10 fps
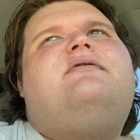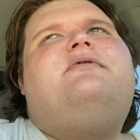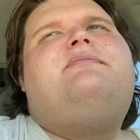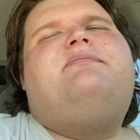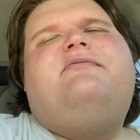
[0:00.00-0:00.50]

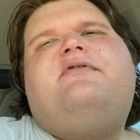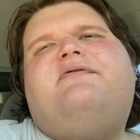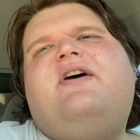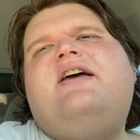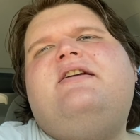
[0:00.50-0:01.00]
and would
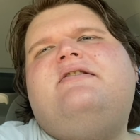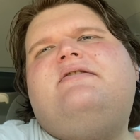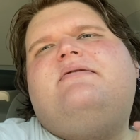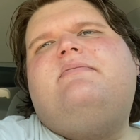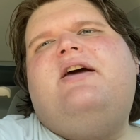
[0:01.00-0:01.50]
find
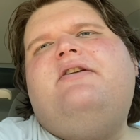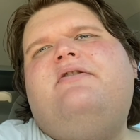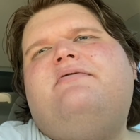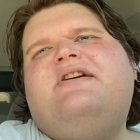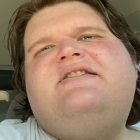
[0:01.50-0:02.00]

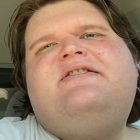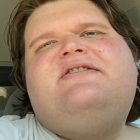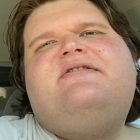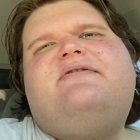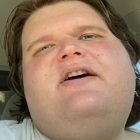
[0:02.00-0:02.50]
minute reasons
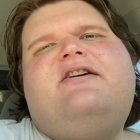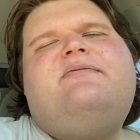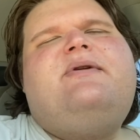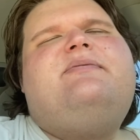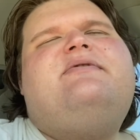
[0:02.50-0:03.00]
to fire
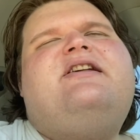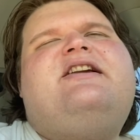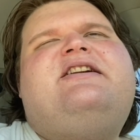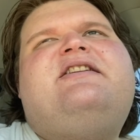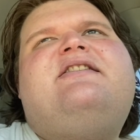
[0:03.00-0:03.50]
people that he
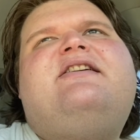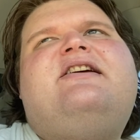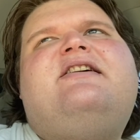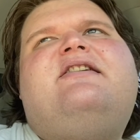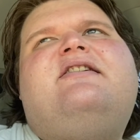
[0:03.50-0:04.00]
didn't
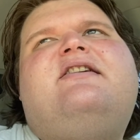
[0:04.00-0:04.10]
like.